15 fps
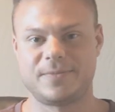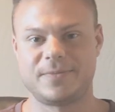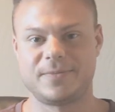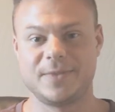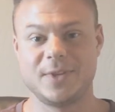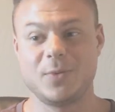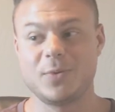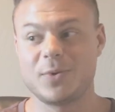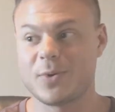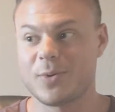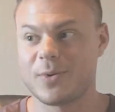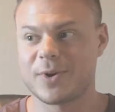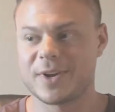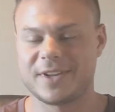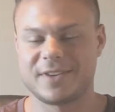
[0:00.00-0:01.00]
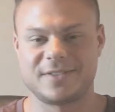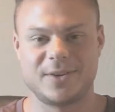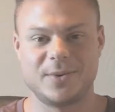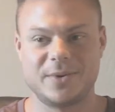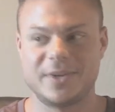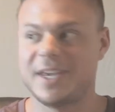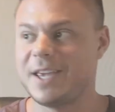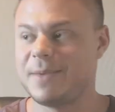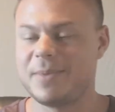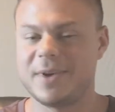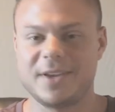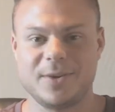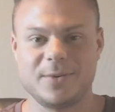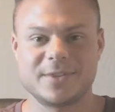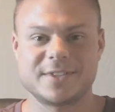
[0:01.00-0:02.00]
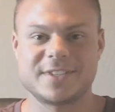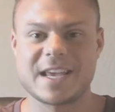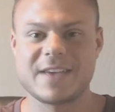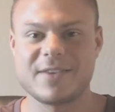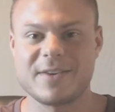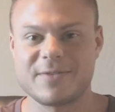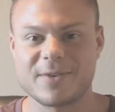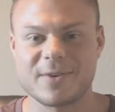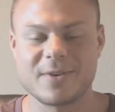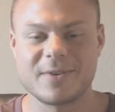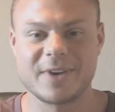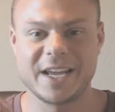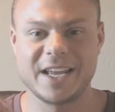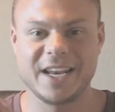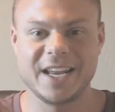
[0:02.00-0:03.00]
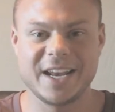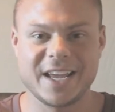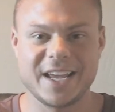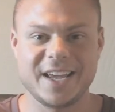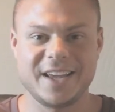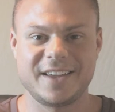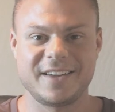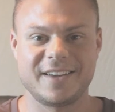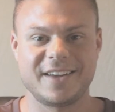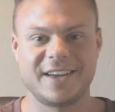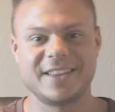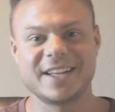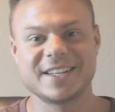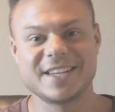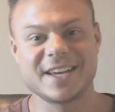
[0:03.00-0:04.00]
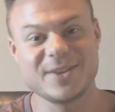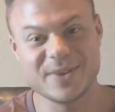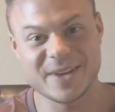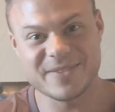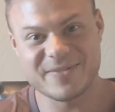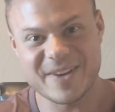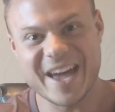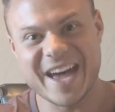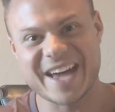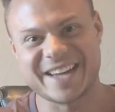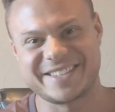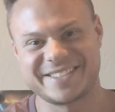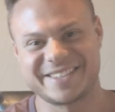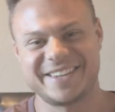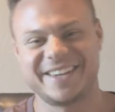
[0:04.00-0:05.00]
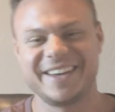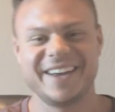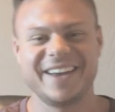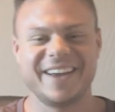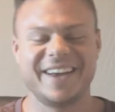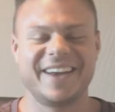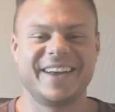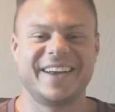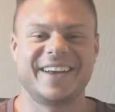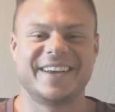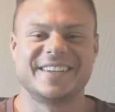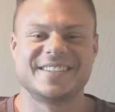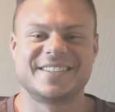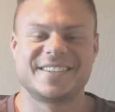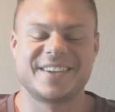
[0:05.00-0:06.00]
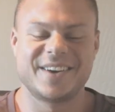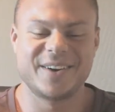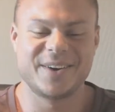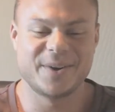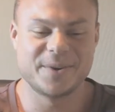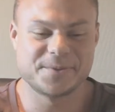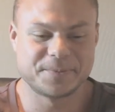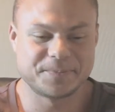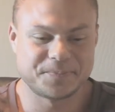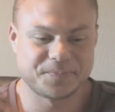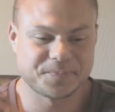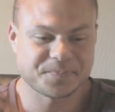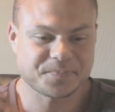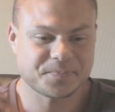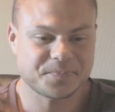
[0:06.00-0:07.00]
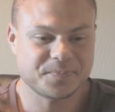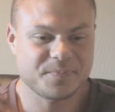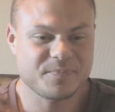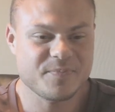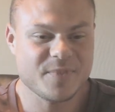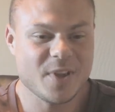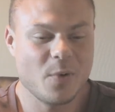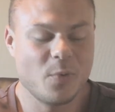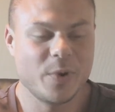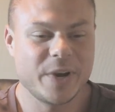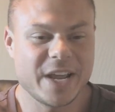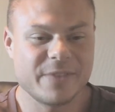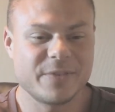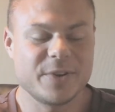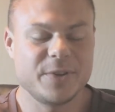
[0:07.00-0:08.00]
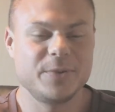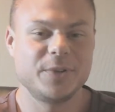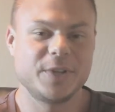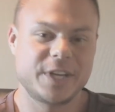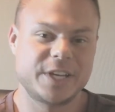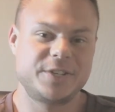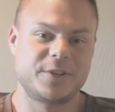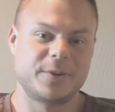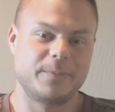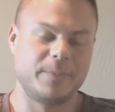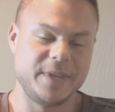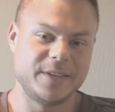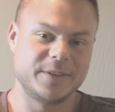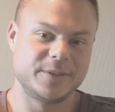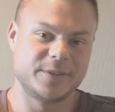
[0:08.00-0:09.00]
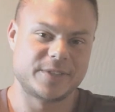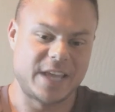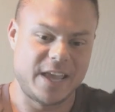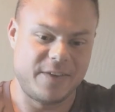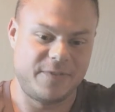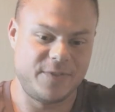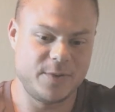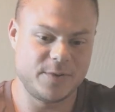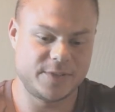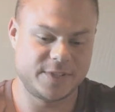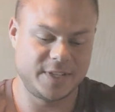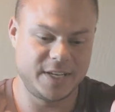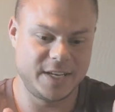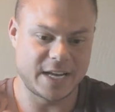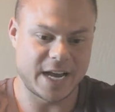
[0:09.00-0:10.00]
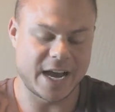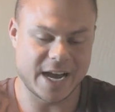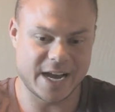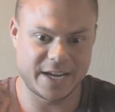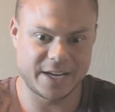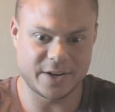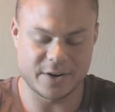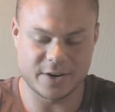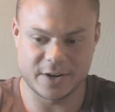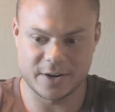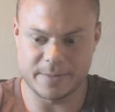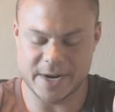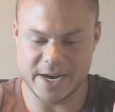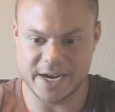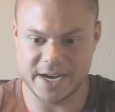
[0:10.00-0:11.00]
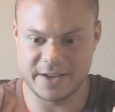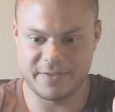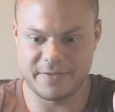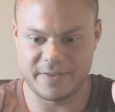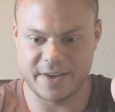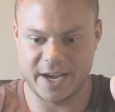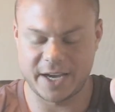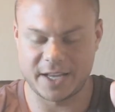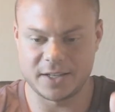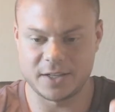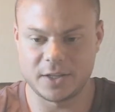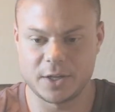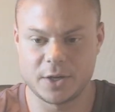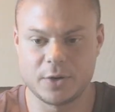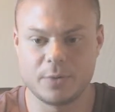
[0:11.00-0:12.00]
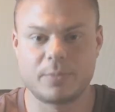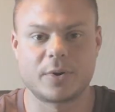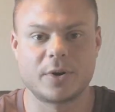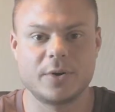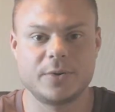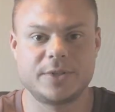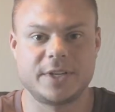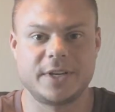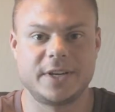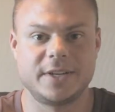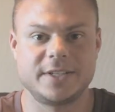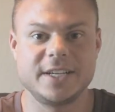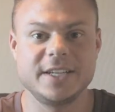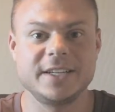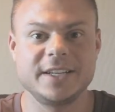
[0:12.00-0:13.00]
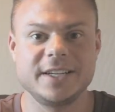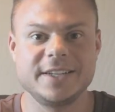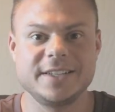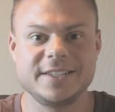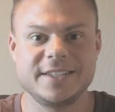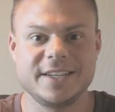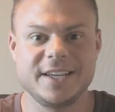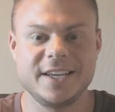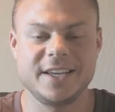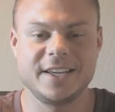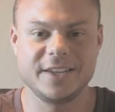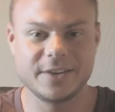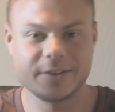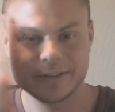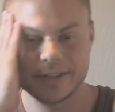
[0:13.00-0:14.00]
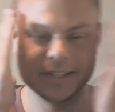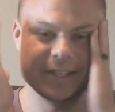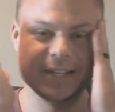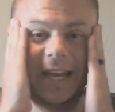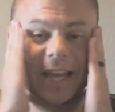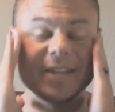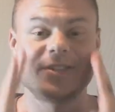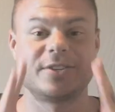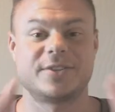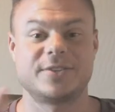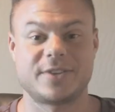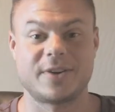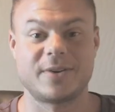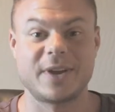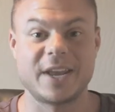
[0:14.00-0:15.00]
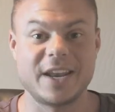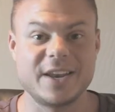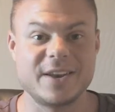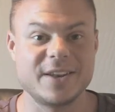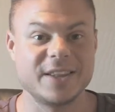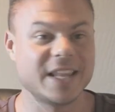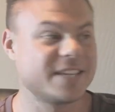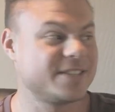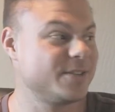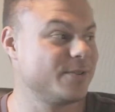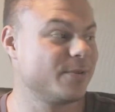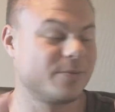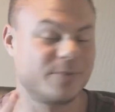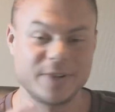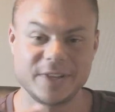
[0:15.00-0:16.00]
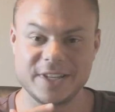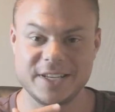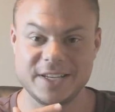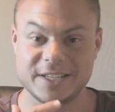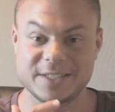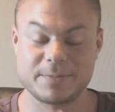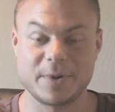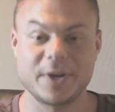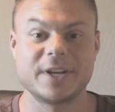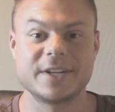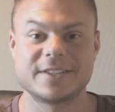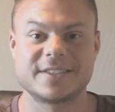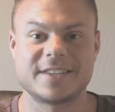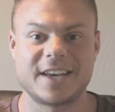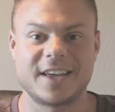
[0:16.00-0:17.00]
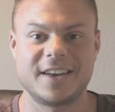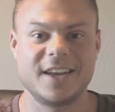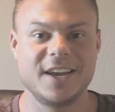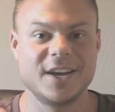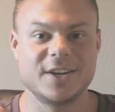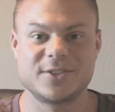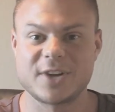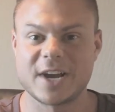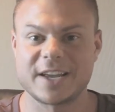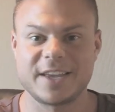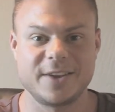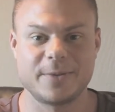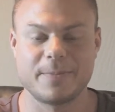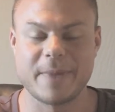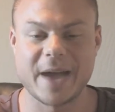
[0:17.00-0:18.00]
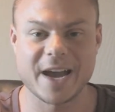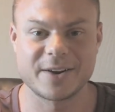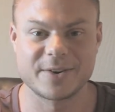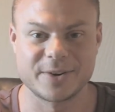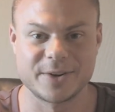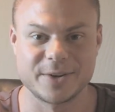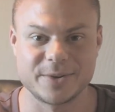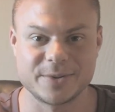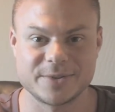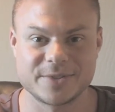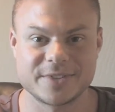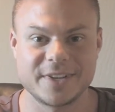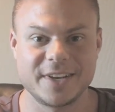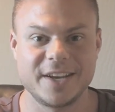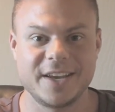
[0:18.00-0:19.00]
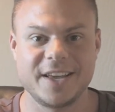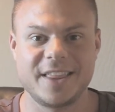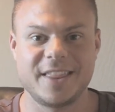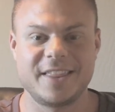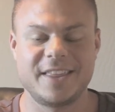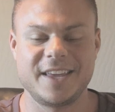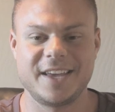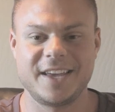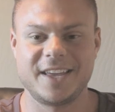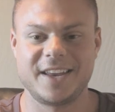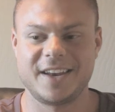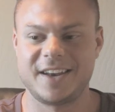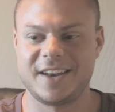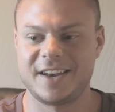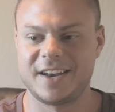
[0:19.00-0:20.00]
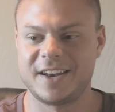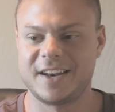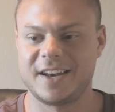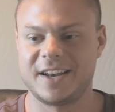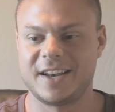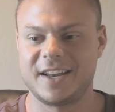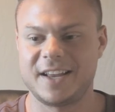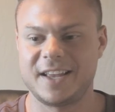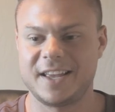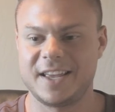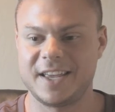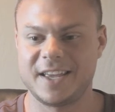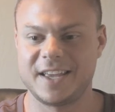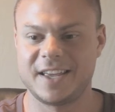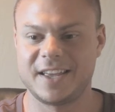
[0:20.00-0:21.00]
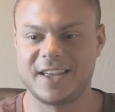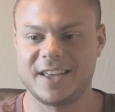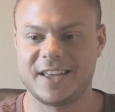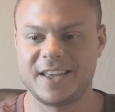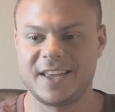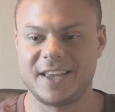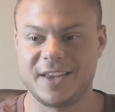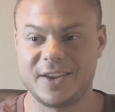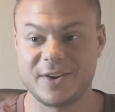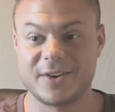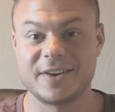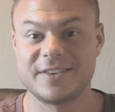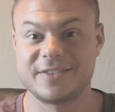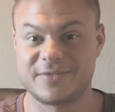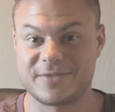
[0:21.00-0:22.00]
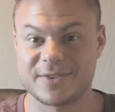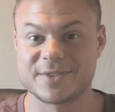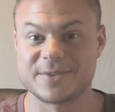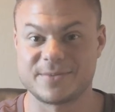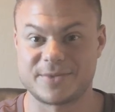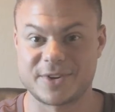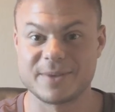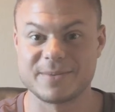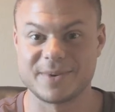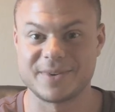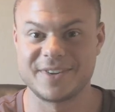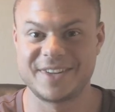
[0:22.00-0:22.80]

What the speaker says: You would hoard it, you would keep it, you would save it for a rainy day, and that's how you get fat. So whenever you look at your meals, if you see high carb, high fat, low protein, ding, ding, ding, you're in the danger zone. And unless you're really experienced at tracking your macros, then you're in for some trouble.